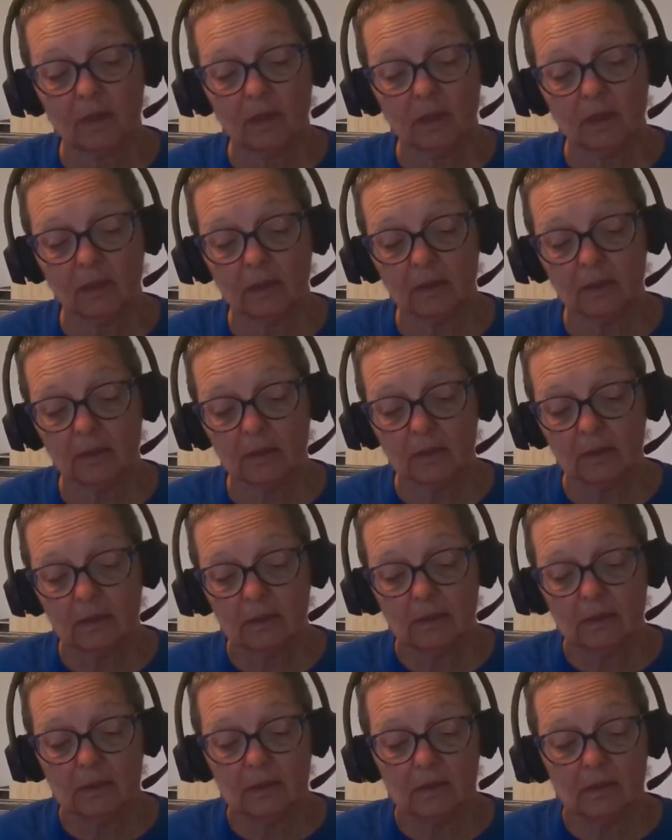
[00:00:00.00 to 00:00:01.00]
Uh,
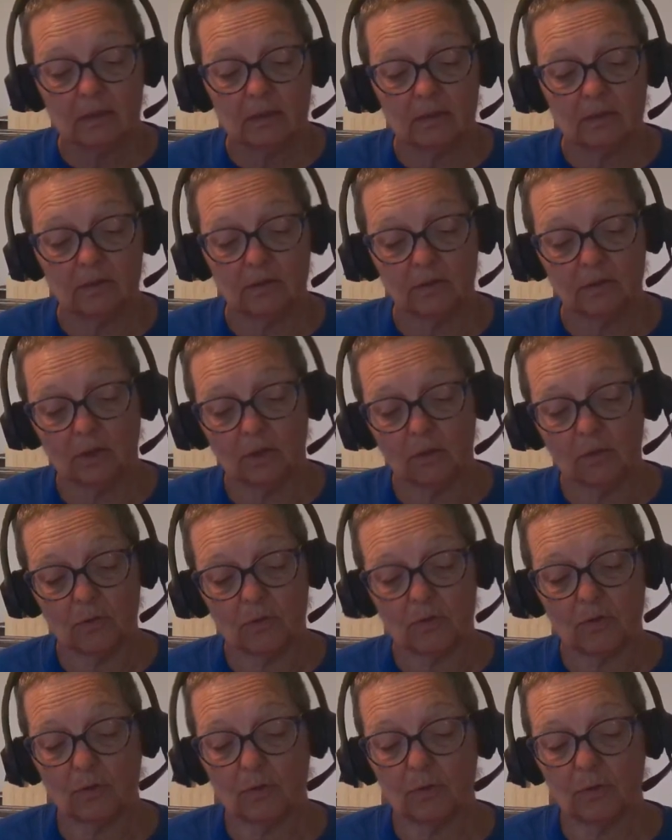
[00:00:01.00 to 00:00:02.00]
to
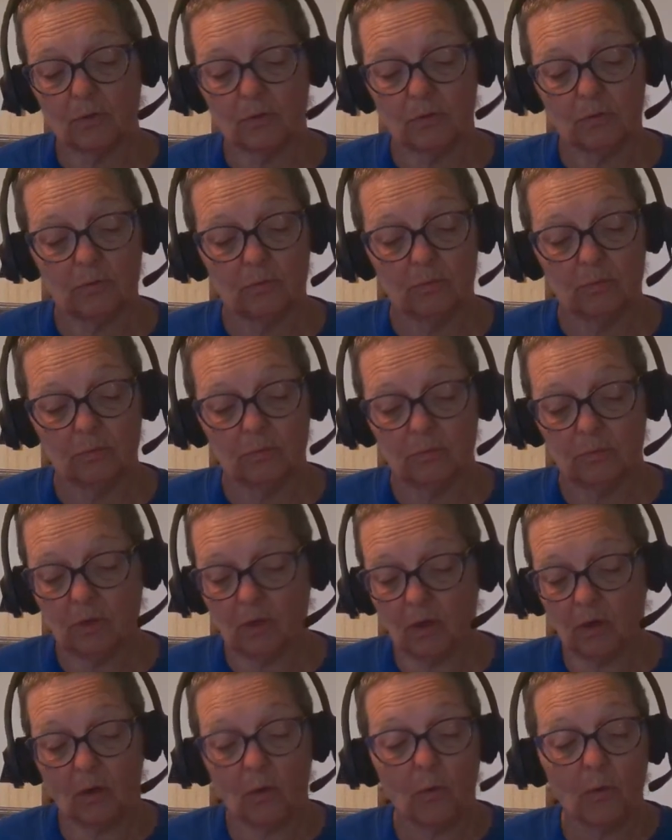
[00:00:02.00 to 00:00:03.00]
those who
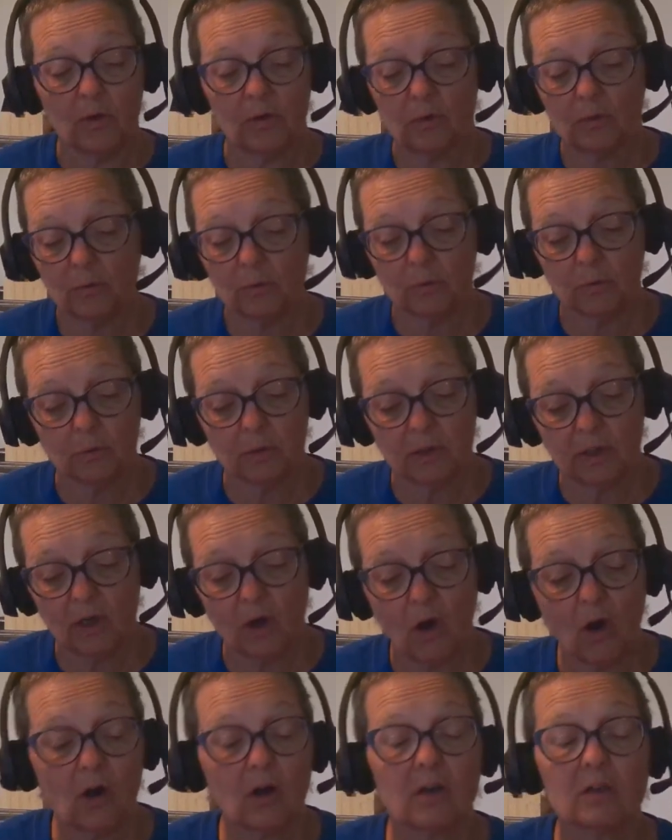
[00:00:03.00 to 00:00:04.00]
are going through a really
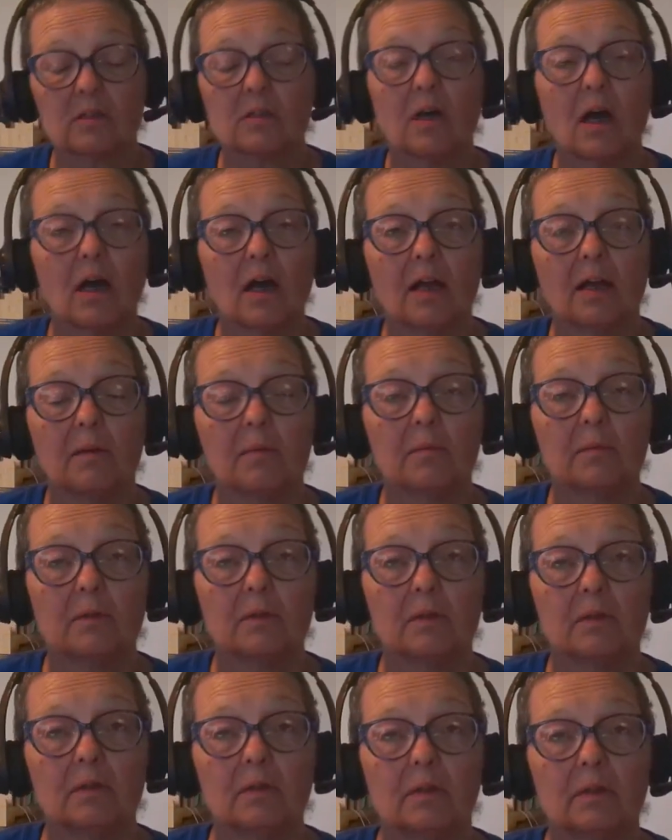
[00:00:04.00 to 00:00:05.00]
hard time
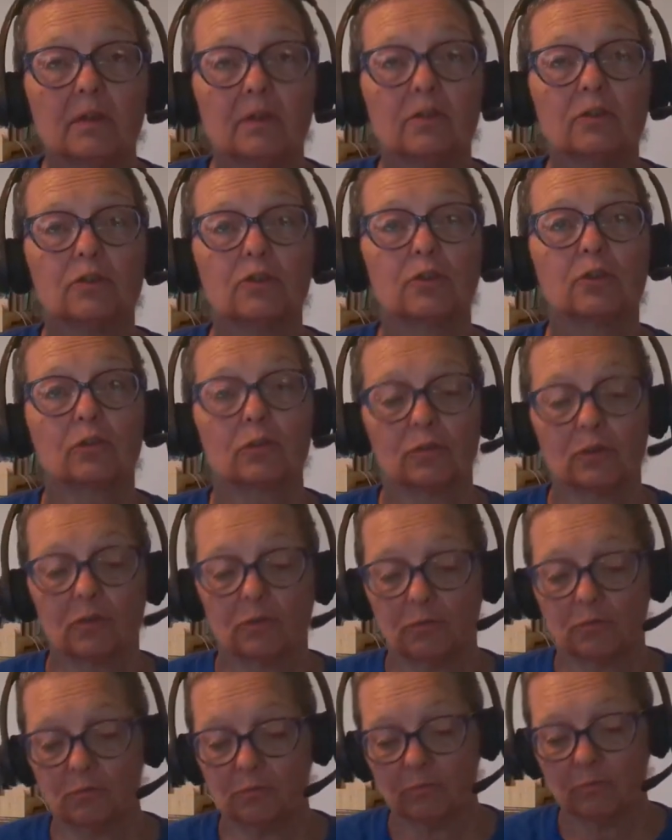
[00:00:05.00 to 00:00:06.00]
in the
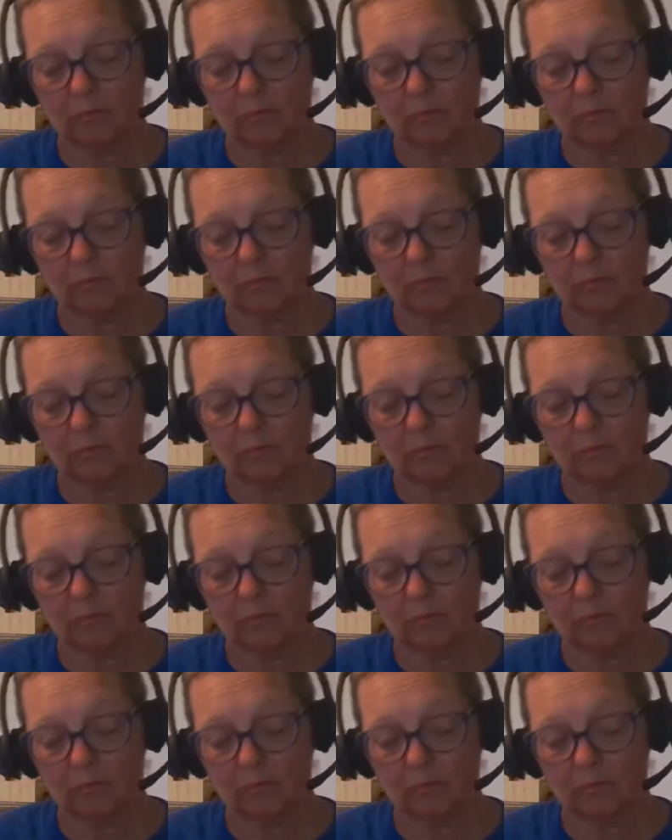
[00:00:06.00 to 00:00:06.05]
church